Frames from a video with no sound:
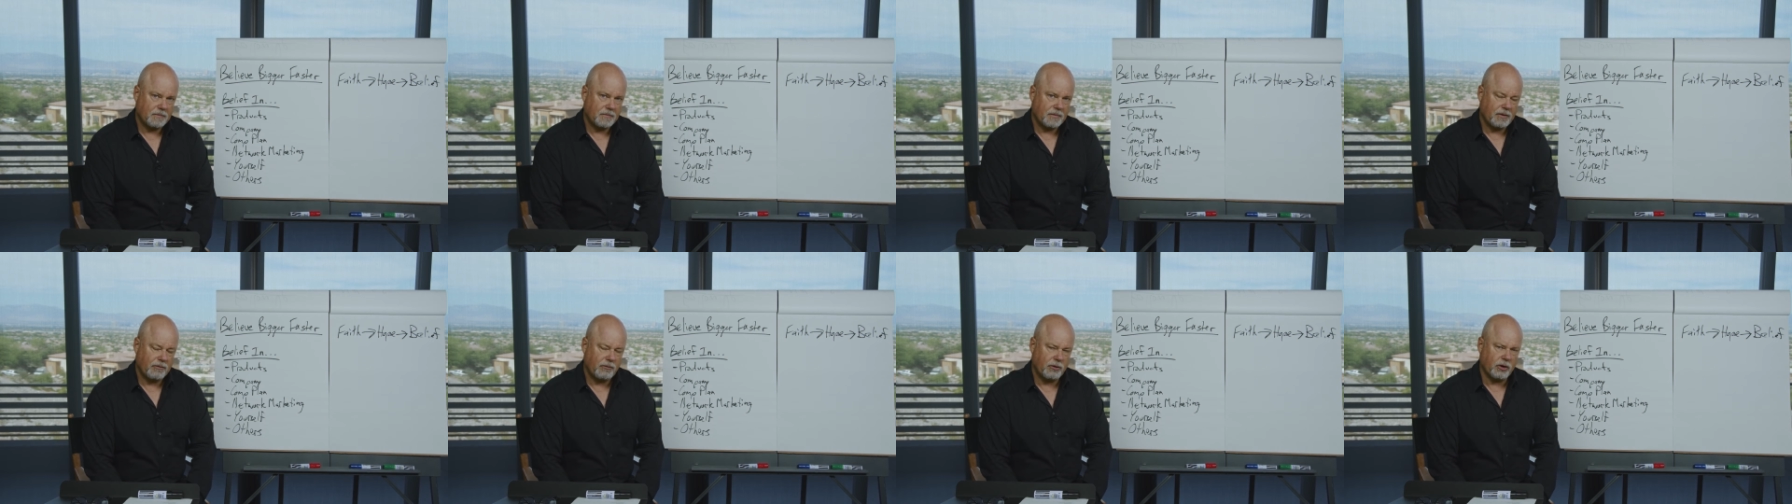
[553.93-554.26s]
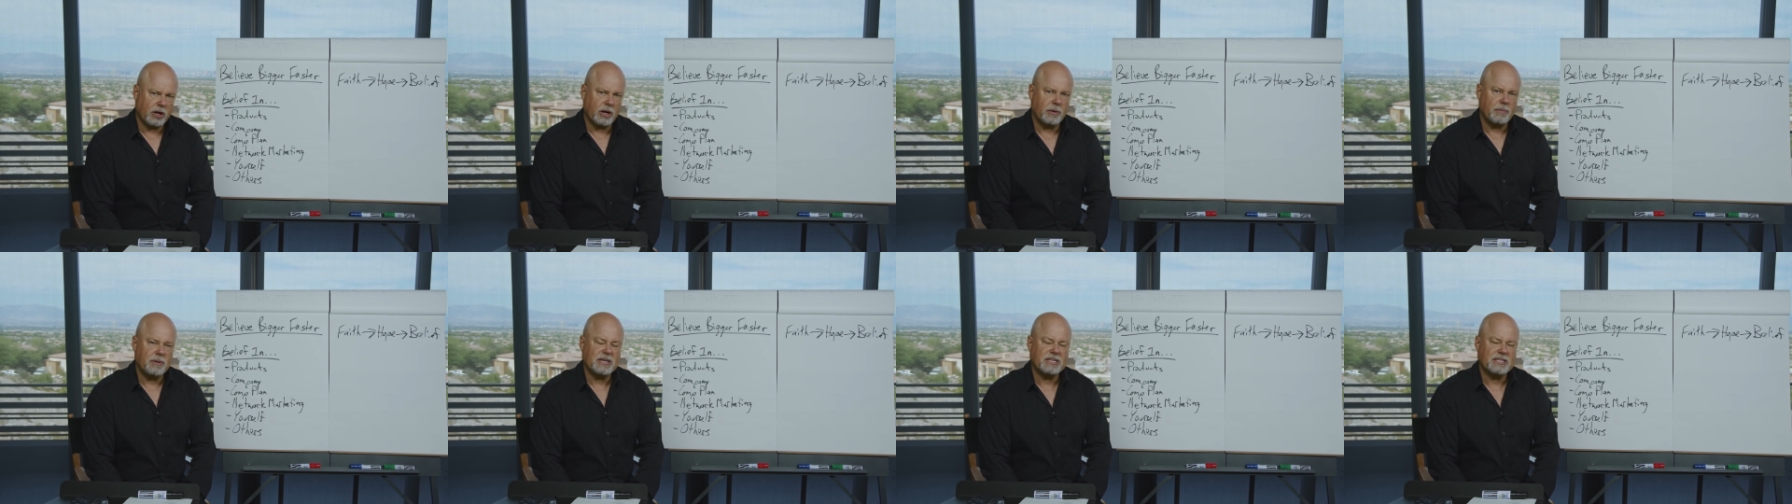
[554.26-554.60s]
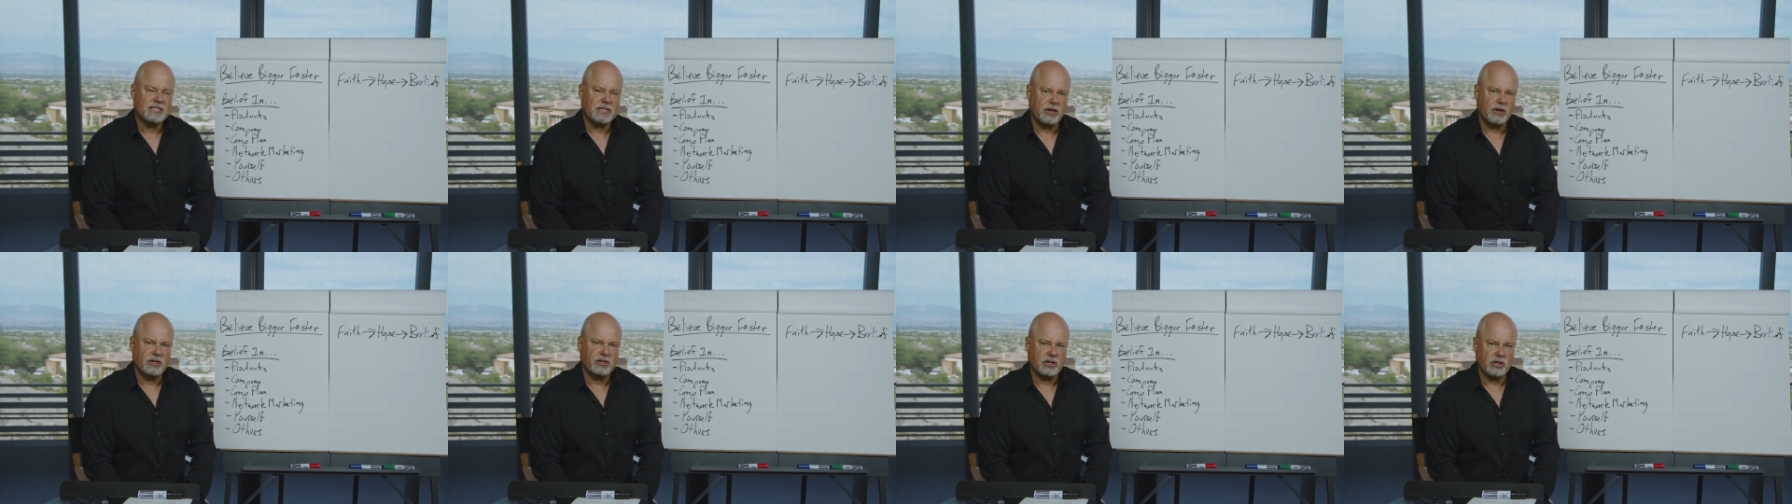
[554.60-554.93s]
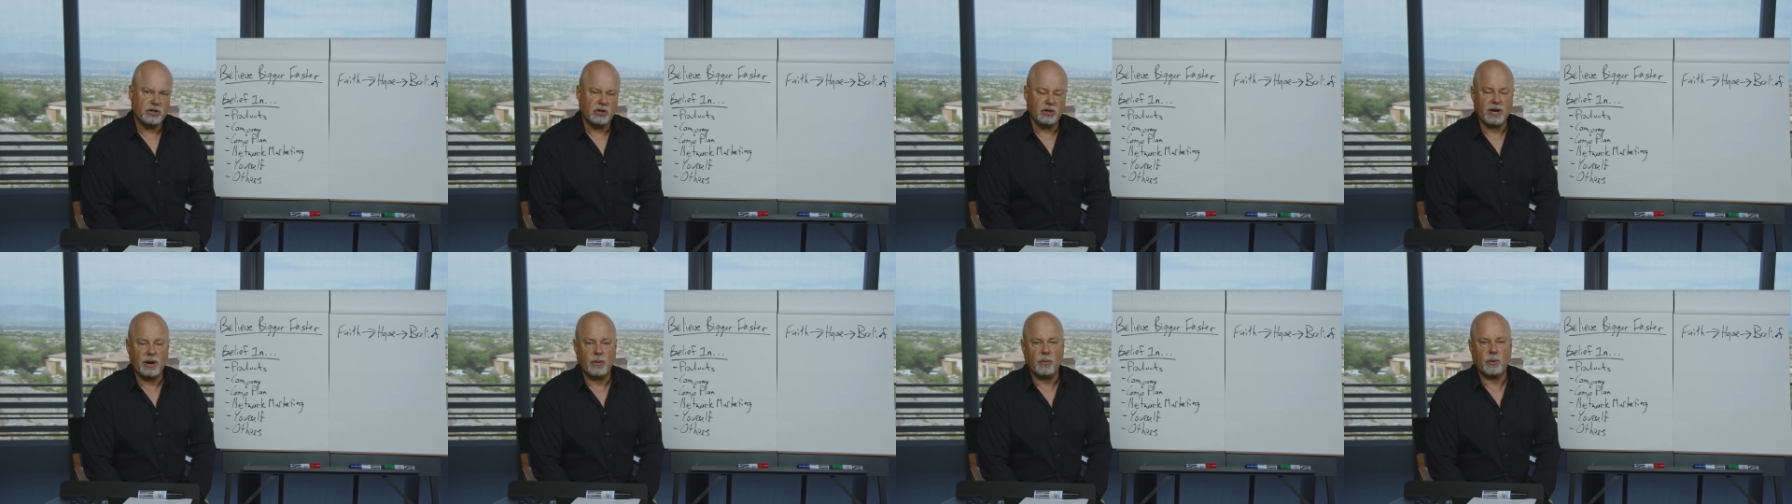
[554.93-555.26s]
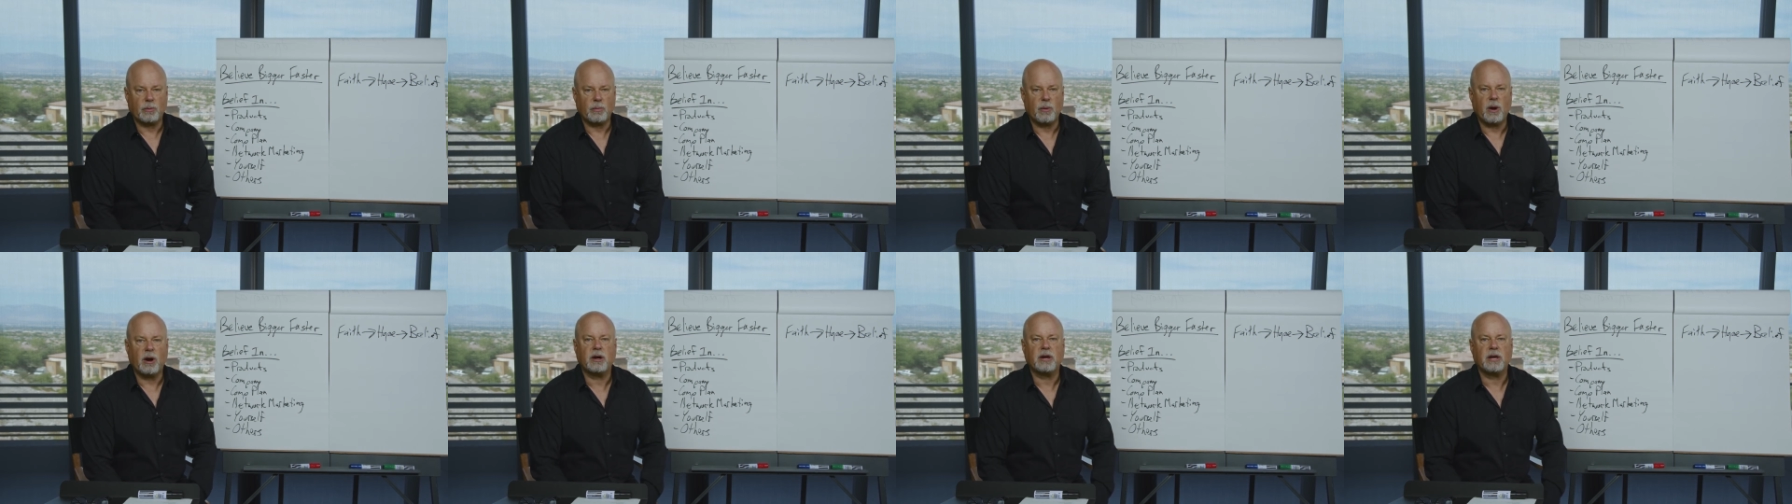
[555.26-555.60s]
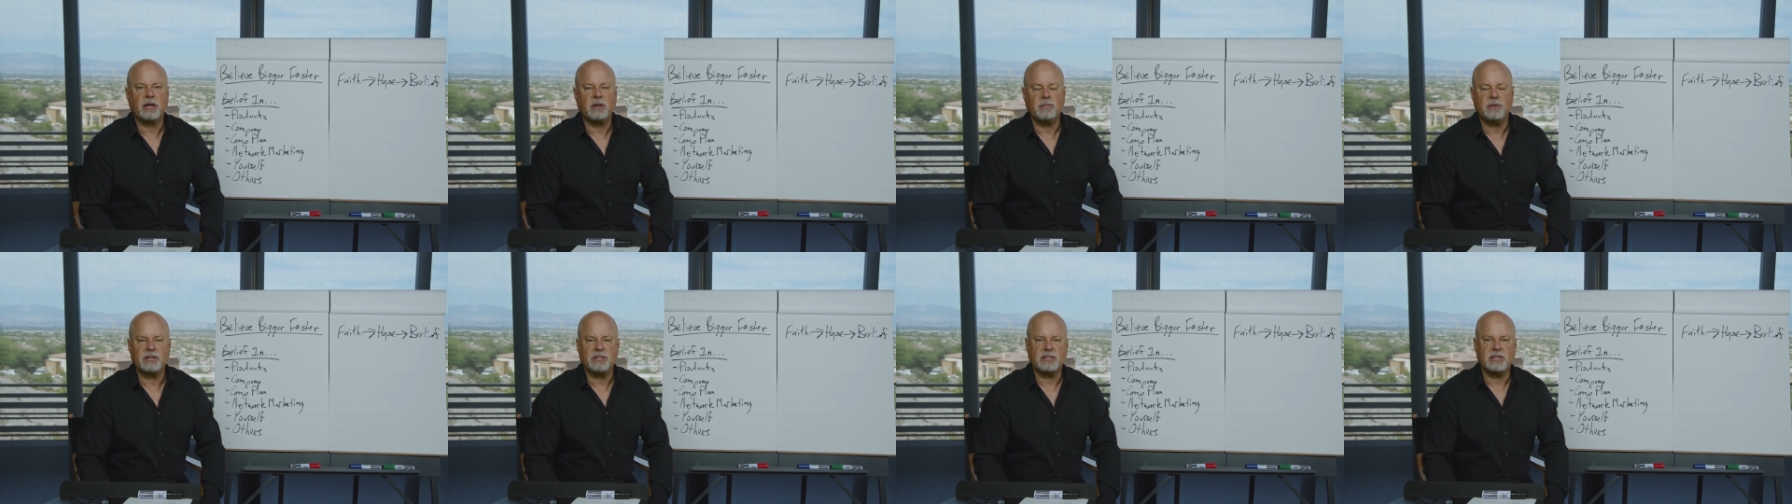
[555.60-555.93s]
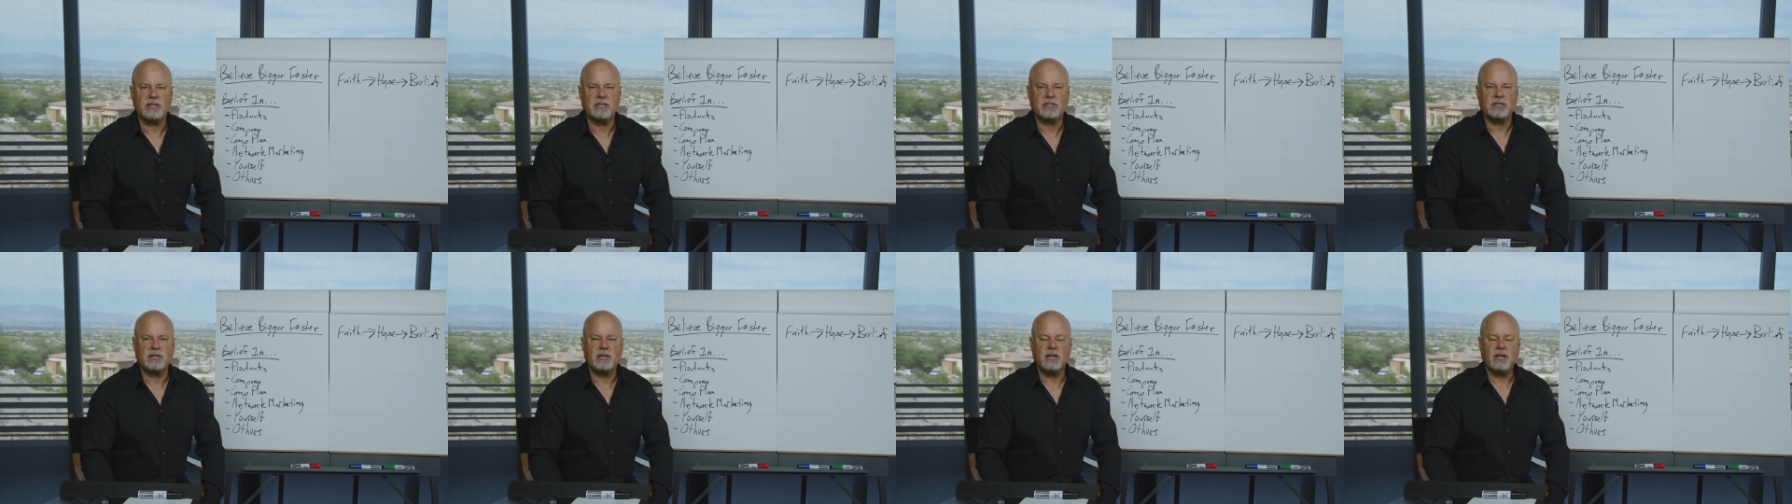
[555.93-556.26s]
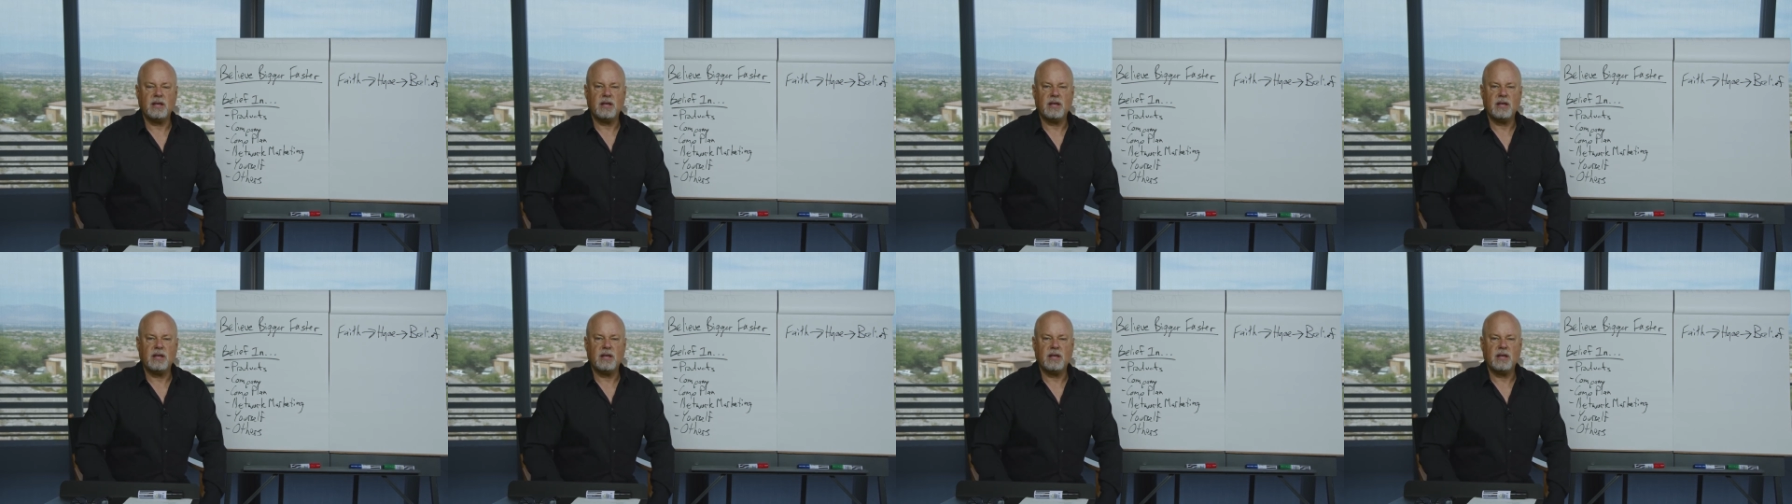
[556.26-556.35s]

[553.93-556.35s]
If you're going to be serious in your network marketing business,